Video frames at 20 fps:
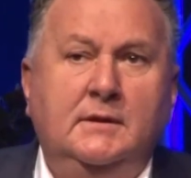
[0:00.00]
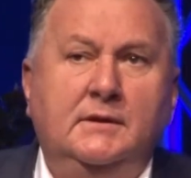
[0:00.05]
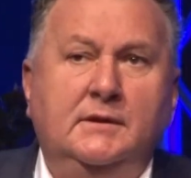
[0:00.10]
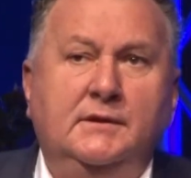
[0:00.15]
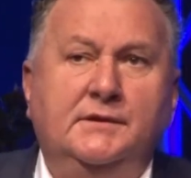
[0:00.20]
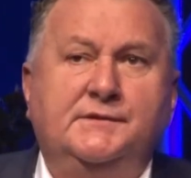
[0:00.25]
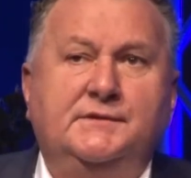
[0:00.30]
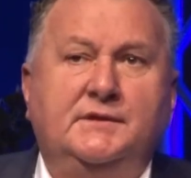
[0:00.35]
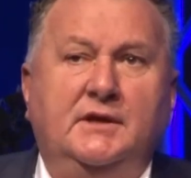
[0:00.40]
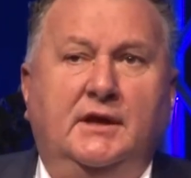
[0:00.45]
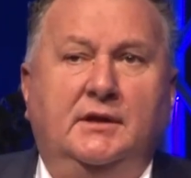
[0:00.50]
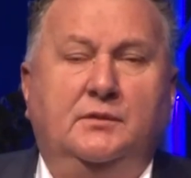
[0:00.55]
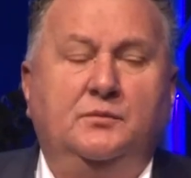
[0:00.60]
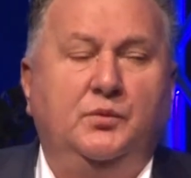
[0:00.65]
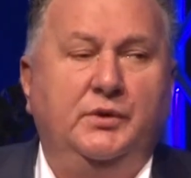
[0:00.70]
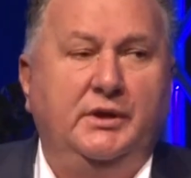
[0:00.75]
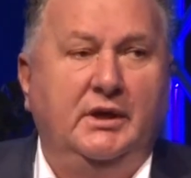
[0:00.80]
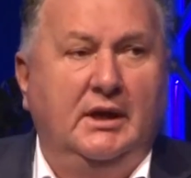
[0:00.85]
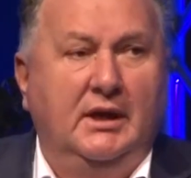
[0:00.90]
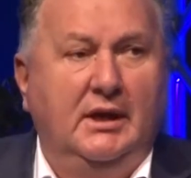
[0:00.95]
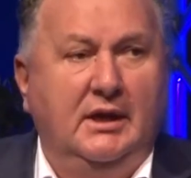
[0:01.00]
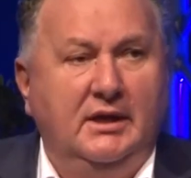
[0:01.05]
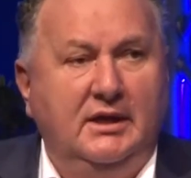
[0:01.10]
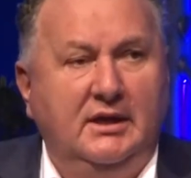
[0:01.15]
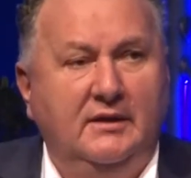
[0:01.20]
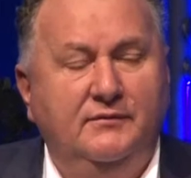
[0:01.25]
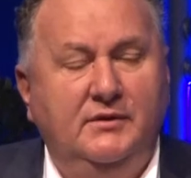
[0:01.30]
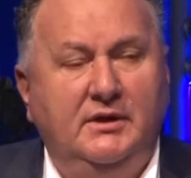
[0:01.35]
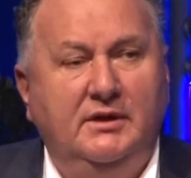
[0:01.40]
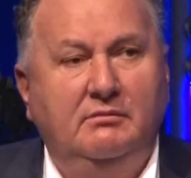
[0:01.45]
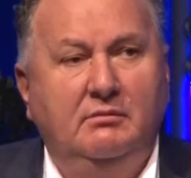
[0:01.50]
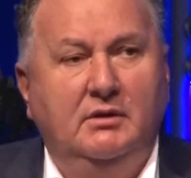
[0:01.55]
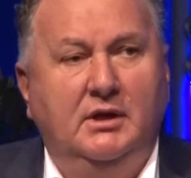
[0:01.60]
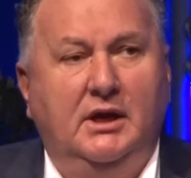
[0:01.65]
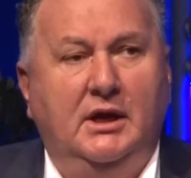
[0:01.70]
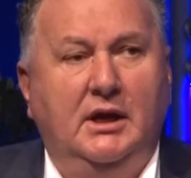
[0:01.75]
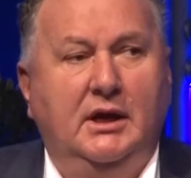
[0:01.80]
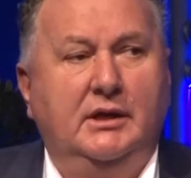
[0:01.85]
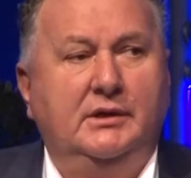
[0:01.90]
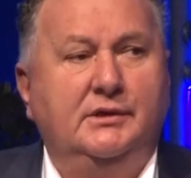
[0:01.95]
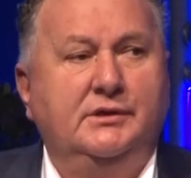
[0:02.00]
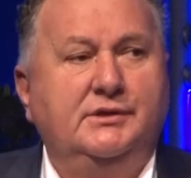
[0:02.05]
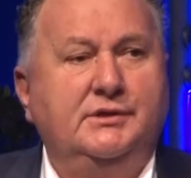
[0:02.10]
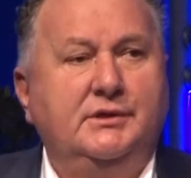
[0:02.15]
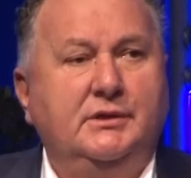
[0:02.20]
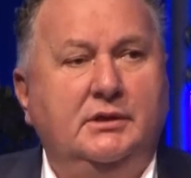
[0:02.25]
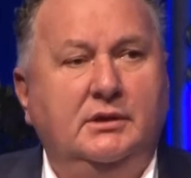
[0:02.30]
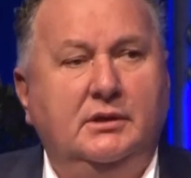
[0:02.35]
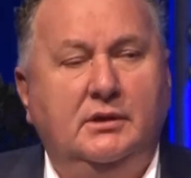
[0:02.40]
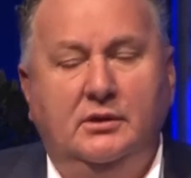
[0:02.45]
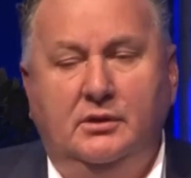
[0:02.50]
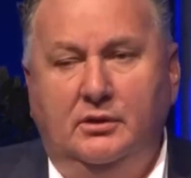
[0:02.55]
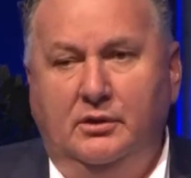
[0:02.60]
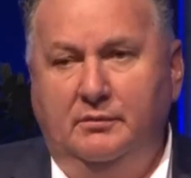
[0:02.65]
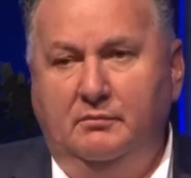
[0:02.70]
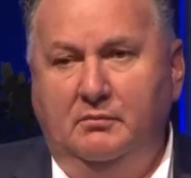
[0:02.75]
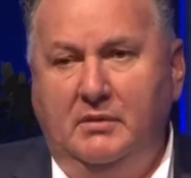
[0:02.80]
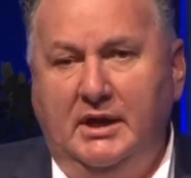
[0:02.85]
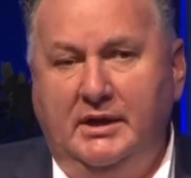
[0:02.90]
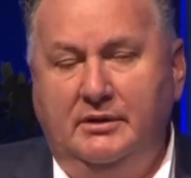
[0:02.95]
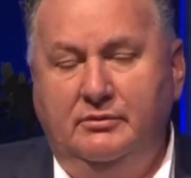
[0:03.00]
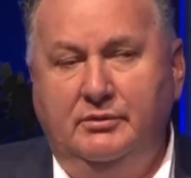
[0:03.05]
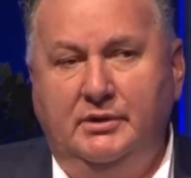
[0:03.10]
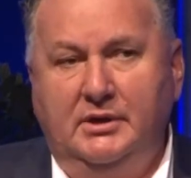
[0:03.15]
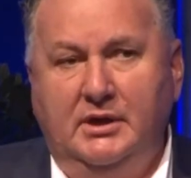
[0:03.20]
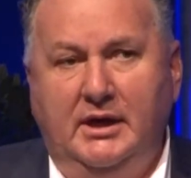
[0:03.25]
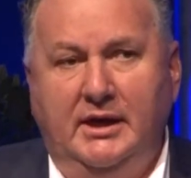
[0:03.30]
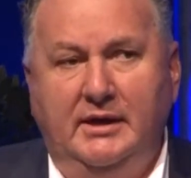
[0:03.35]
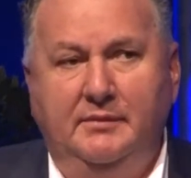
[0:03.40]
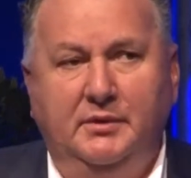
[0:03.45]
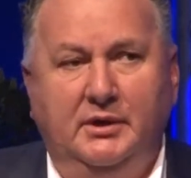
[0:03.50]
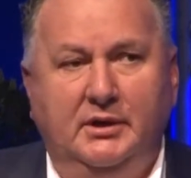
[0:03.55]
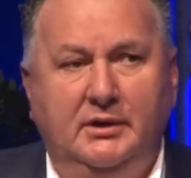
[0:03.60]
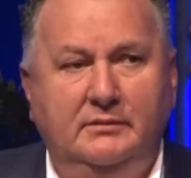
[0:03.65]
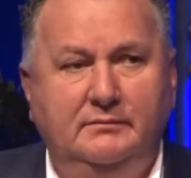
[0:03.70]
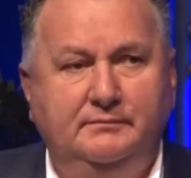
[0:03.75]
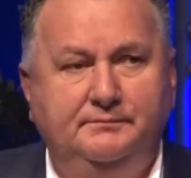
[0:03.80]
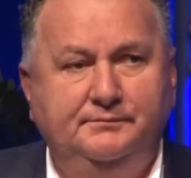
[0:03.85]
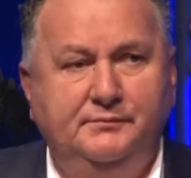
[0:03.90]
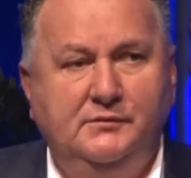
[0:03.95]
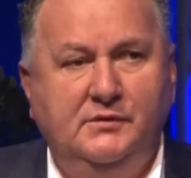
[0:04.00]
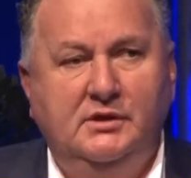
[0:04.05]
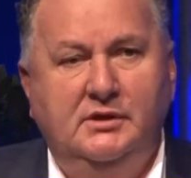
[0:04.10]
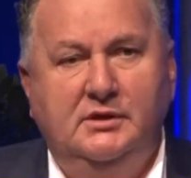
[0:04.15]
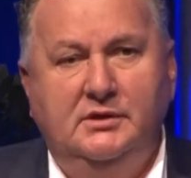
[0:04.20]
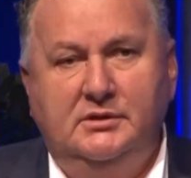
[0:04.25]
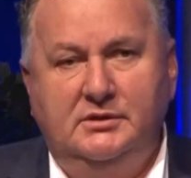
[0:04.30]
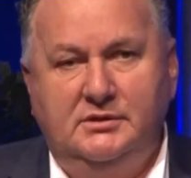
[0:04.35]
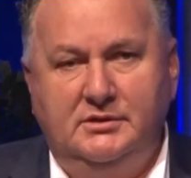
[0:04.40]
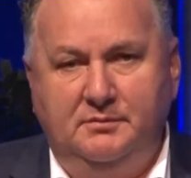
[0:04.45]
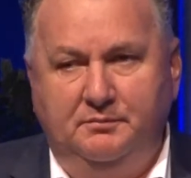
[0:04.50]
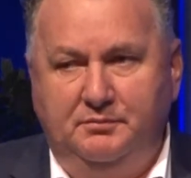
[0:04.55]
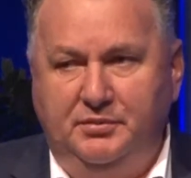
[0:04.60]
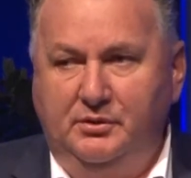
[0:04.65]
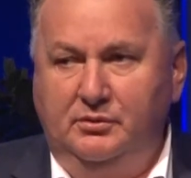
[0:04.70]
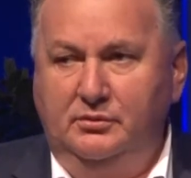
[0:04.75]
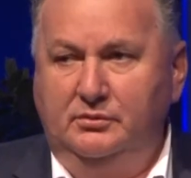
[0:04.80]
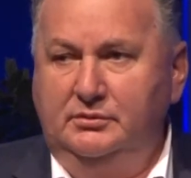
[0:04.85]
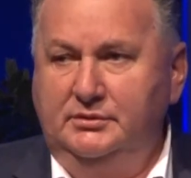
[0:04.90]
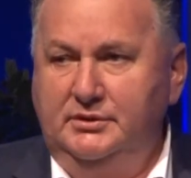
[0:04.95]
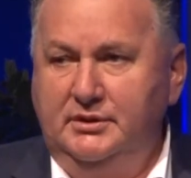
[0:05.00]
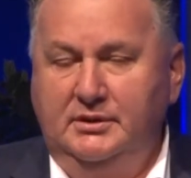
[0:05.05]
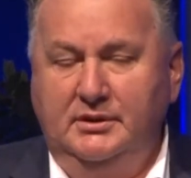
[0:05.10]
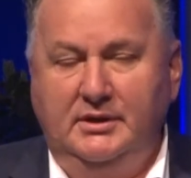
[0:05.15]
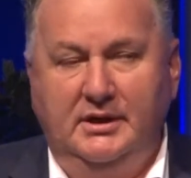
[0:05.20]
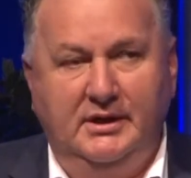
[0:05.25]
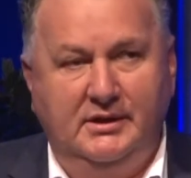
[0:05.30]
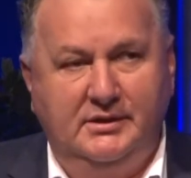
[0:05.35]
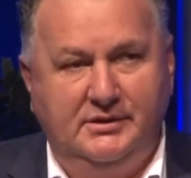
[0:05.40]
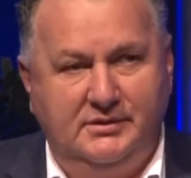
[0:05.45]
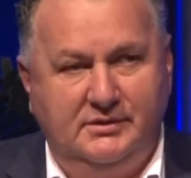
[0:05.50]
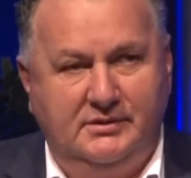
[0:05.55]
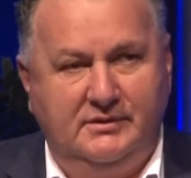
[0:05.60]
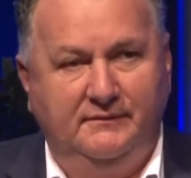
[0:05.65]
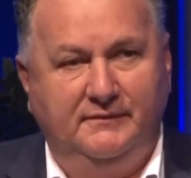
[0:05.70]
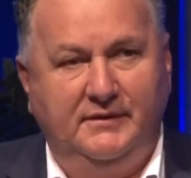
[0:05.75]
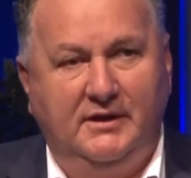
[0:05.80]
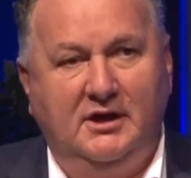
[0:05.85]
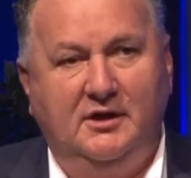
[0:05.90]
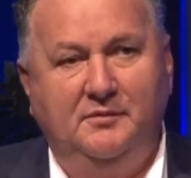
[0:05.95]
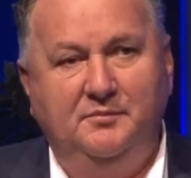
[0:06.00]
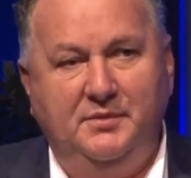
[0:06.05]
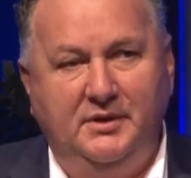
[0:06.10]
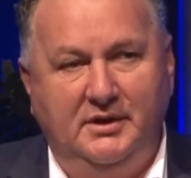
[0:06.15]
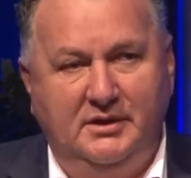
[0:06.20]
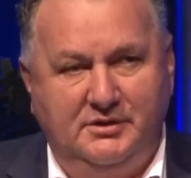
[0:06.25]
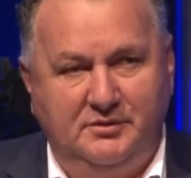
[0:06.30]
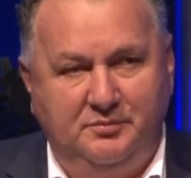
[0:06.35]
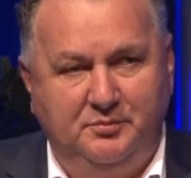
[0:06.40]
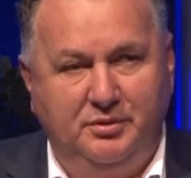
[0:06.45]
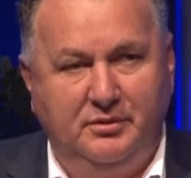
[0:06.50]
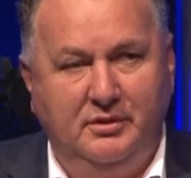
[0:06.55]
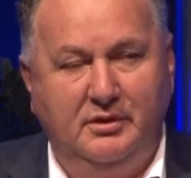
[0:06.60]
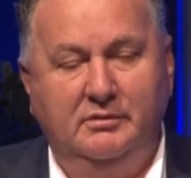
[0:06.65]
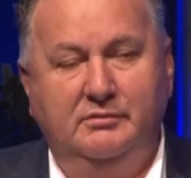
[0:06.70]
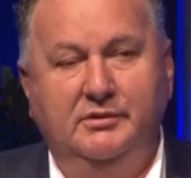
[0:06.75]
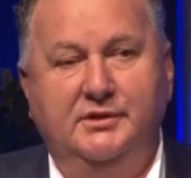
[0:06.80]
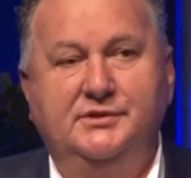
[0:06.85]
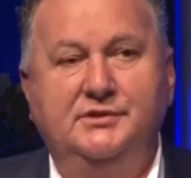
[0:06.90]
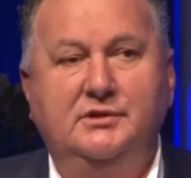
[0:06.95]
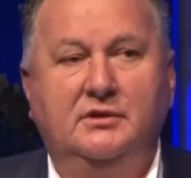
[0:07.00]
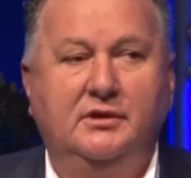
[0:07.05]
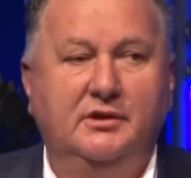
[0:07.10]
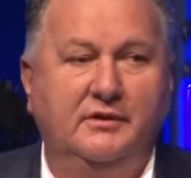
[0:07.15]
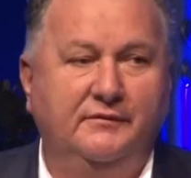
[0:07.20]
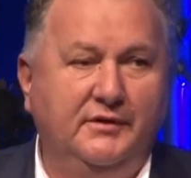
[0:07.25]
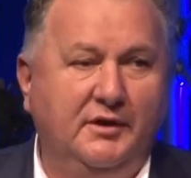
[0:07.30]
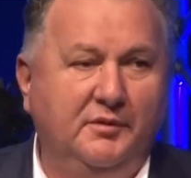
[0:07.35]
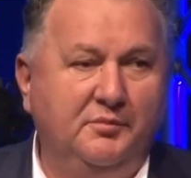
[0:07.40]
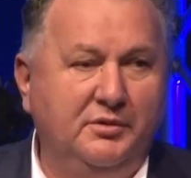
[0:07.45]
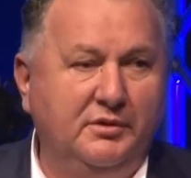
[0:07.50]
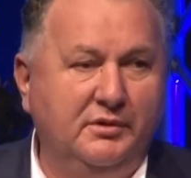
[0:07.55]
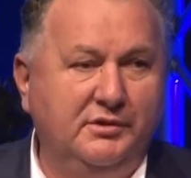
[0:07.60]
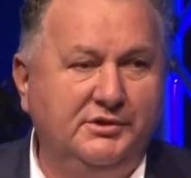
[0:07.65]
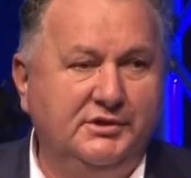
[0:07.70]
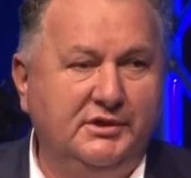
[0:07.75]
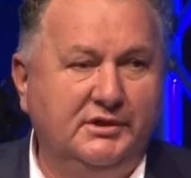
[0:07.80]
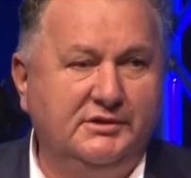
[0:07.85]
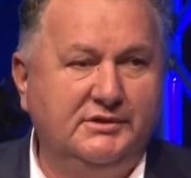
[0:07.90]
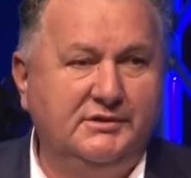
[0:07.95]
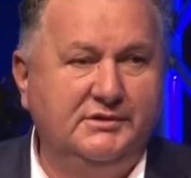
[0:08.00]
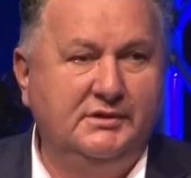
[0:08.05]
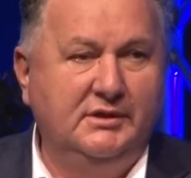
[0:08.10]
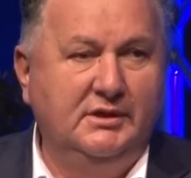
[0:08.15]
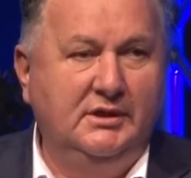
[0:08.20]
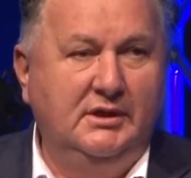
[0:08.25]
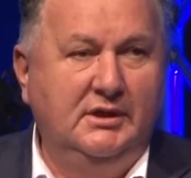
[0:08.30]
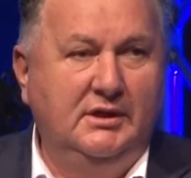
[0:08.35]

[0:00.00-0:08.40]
is that we are heavily reliant on migrant labour to build and to develop and to progress a lot of our projects.